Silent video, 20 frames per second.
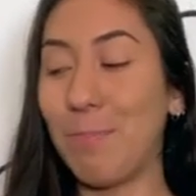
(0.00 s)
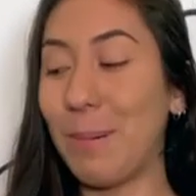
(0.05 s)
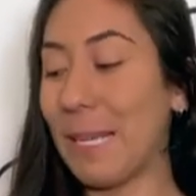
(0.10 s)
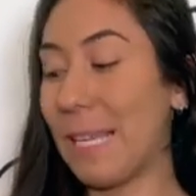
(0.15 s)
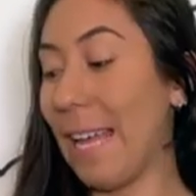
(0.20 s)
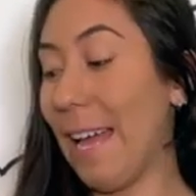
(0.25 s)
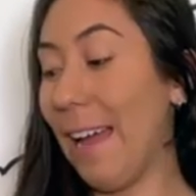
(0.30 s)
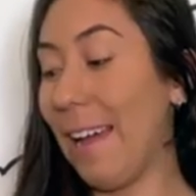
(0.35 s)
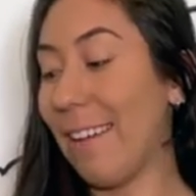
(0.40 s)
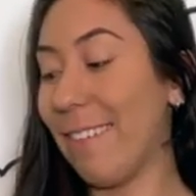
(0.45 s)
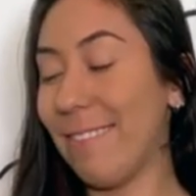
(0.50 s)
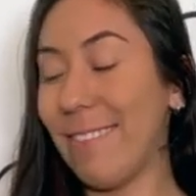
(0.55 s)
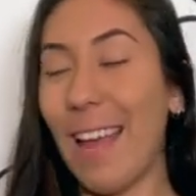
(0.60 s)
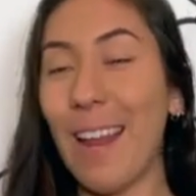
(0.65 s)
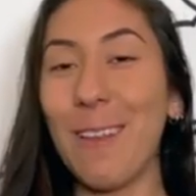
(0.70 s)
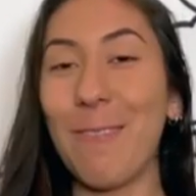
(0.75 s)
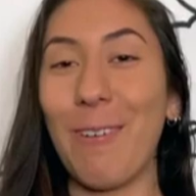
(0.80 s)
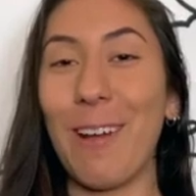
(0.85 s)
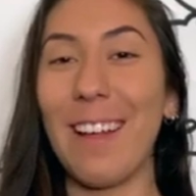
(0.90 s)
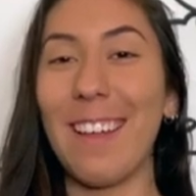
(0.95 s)
But yeah,
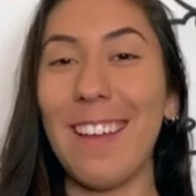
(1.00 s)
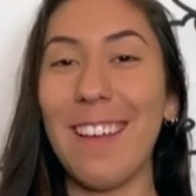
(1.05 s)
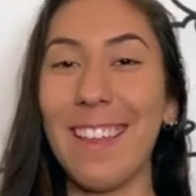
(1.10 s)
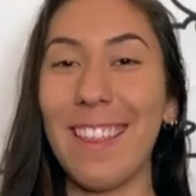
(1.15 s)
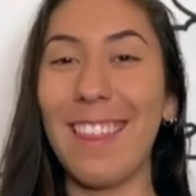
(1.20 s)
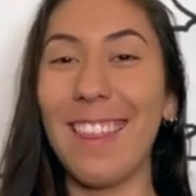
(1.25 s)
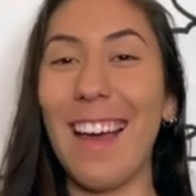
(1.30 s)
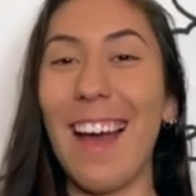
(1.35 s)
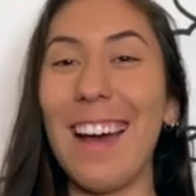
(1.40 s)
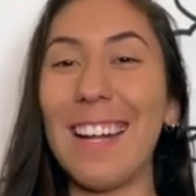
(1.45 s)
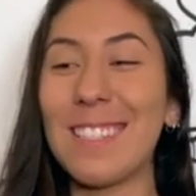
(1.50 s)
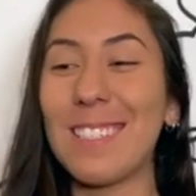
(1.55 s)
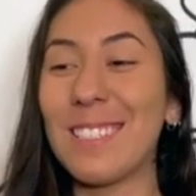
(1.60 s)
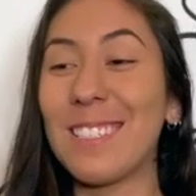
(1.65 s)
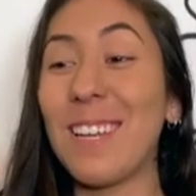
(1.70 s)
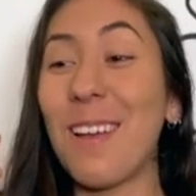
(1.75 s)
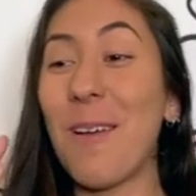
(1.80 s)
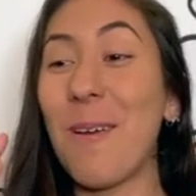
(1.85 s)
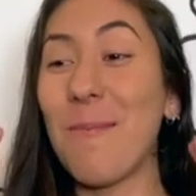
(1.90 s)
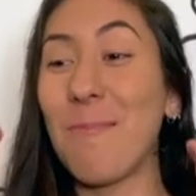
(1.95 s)
anyway,
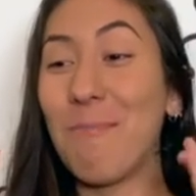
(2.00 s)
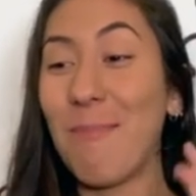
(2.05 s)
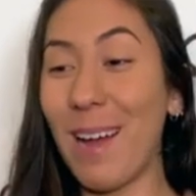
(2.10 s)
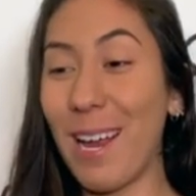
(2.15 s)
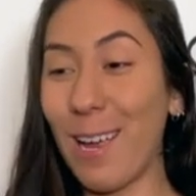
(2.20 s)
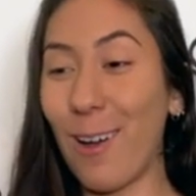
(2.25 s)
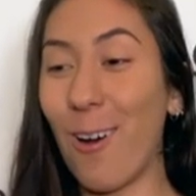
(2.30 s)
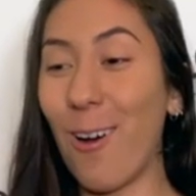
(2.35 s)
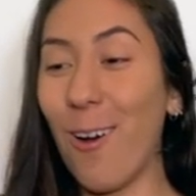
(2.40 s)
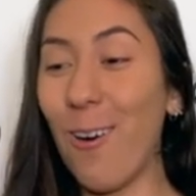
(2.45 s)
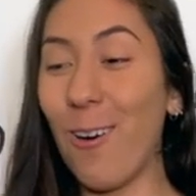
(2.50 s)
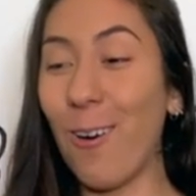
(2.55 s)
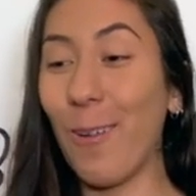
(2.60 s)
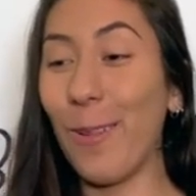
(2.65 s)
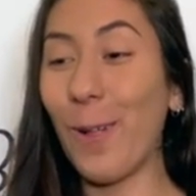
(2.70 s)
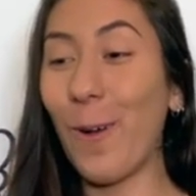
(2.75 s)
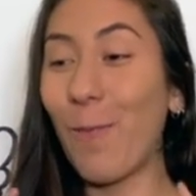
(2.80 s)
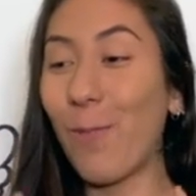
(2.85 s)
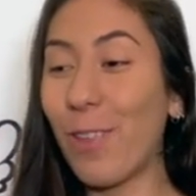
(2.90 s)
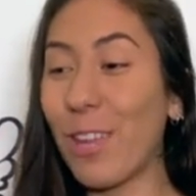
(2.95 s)
that's my
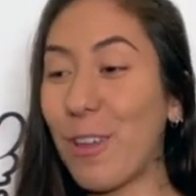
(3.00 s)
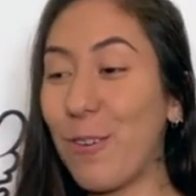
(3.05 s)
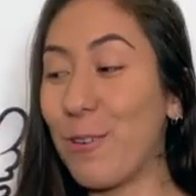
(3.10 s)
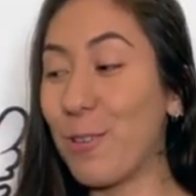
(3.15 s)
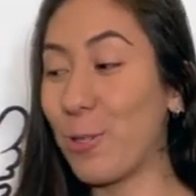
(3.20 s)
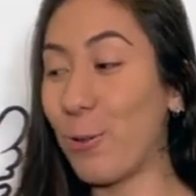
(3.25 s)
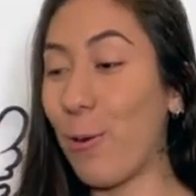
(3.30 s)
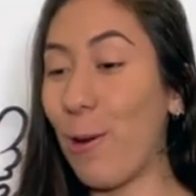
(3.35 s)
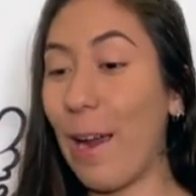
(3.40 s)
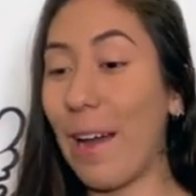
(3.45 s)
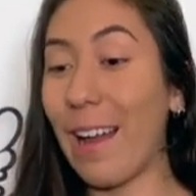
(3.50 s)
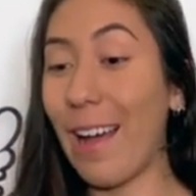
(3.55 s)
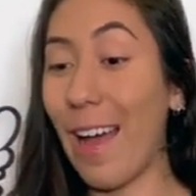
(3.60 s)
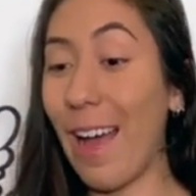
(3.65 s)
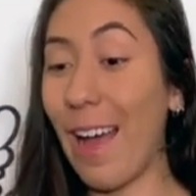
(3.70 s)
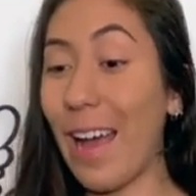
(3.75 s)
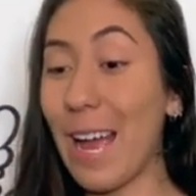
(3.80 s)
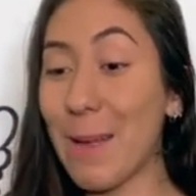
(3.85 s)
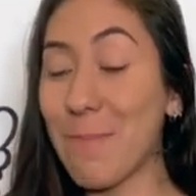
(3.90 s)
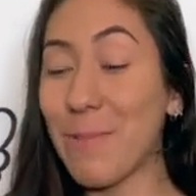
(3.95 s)
haul. Hopefully you enjoyed.
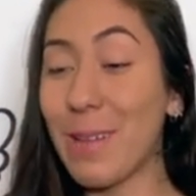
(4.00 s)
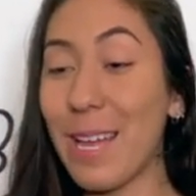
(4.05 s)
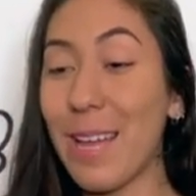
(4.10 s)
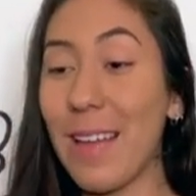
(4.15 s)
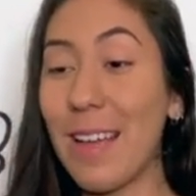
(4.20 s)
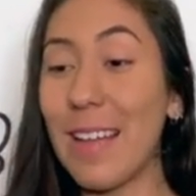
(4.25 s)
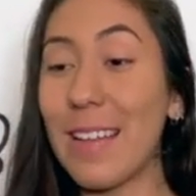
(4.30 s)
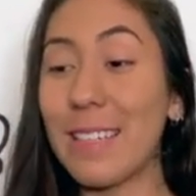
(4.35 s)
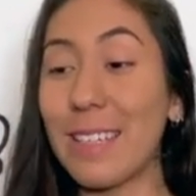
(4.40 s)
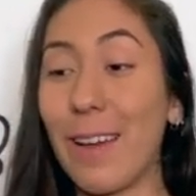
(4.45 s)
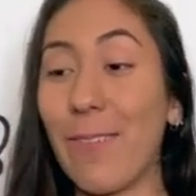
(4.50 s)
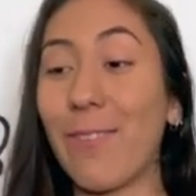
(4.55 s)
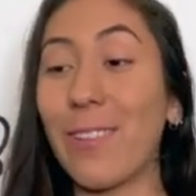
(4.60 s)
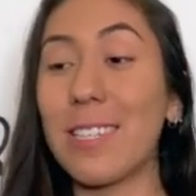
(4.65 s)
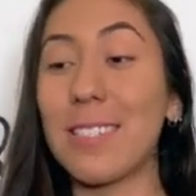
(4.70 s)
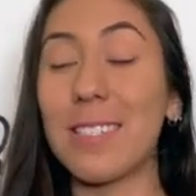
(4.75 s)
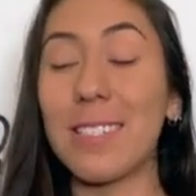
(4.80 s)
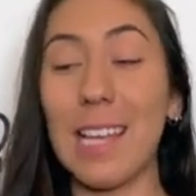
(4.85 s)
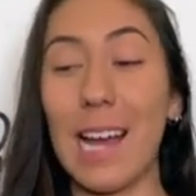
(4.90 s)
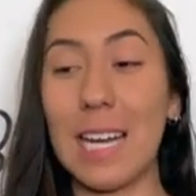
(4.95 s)
I'm
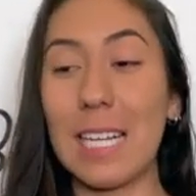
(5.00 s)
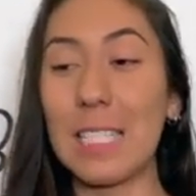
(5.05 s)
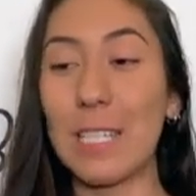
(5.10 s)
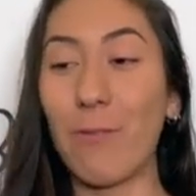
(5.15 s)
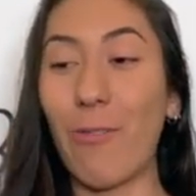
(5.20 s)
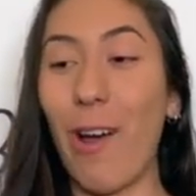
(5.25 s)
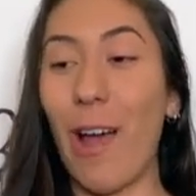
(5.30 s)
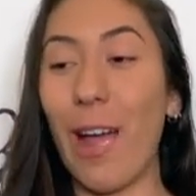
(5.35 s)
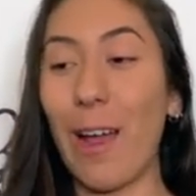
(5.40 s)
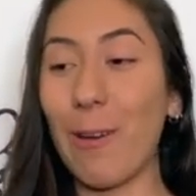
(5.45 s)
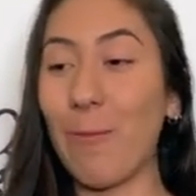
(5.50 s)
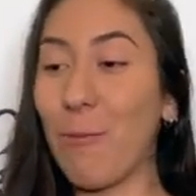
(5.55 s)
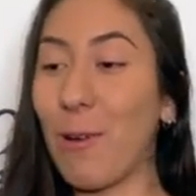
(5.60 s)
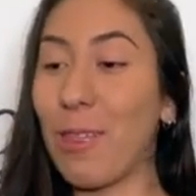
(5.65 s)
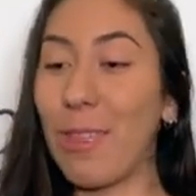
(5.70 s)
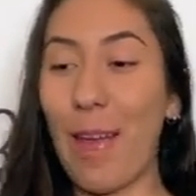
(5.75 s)
definitely satisfied with